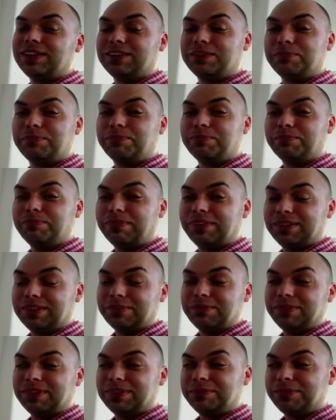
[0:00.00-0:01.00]

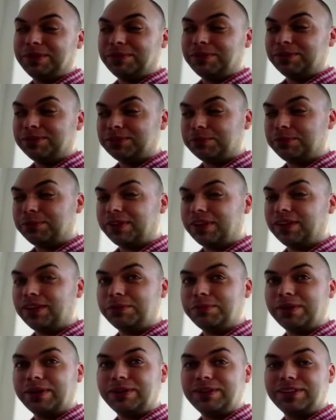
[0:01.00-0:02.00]
to be more so polite
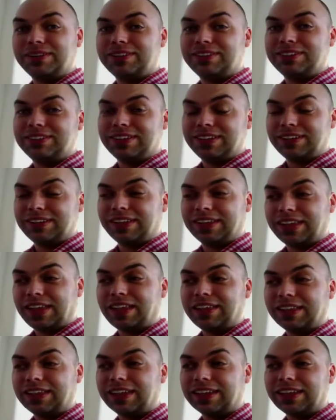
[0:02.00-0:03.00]
about it, to say like
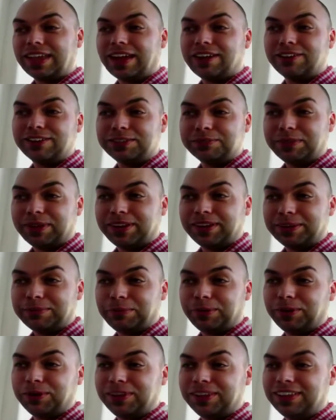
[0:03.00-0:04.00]
a charismatic
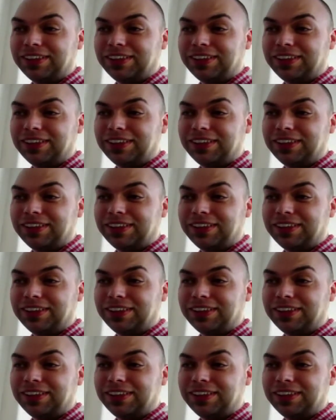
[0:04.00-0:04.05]
body